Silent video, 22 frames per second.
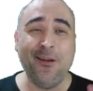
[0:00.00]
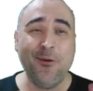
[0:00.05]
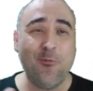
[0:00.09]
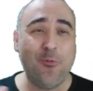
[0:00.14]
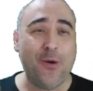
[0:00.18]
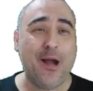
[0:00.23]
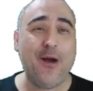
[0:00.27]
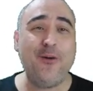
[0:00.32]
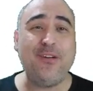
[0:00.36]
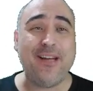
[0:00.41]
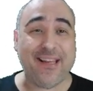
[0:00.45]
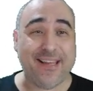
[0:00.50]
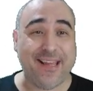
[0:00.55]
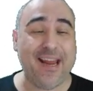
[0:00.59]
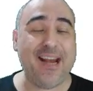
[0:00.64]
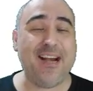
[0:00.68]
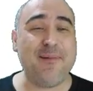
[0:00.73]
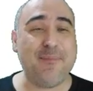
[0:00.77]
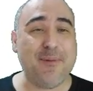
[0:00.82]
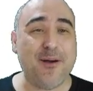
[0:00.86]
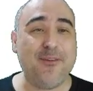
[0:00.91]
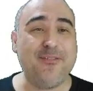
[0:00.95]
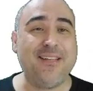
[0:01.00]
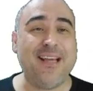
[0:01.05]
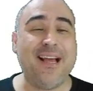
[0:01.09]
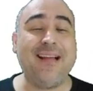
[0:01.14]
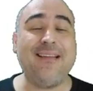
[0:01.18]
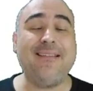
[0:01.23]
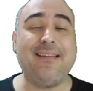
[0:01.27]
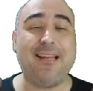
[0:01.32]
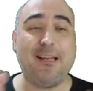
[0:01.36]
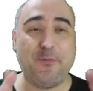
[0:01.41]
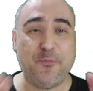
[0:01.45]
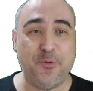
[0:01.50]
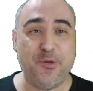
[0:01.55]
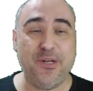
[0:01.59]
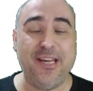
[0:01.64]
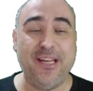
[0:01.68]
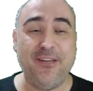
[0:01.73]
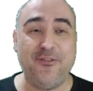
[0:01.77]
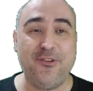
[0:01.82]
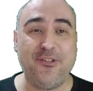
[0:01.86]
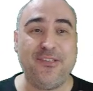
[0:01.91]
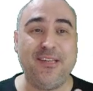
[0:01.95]
Why would I care about that? That's pretty
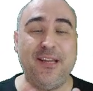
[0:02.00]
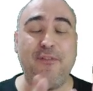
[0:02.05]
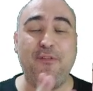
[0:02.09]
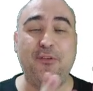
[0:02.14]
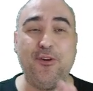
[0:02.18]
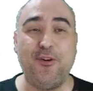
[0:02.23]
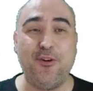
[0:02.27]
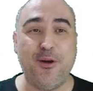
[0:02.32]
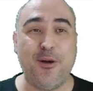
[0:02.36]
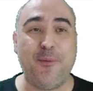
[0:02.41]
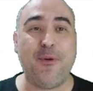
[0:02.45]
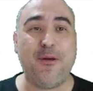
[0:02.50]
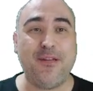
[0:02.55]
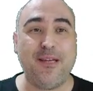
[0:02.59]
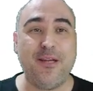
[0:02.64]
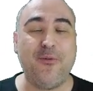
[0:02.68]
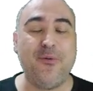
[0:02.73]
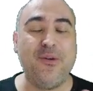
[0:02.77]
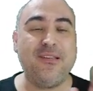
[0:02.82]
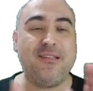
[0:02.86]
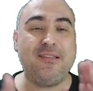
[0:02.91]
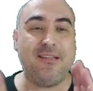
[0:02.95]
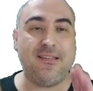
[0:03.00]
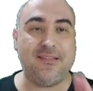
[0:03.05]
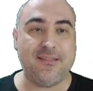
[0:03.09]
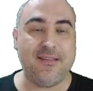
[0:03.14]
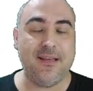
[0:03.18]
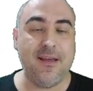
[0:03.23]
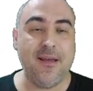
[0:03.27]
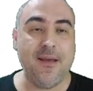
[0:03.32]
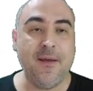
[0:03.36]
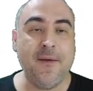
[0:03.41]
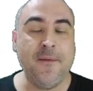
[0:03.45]
interesting. If you don't know about linguistics,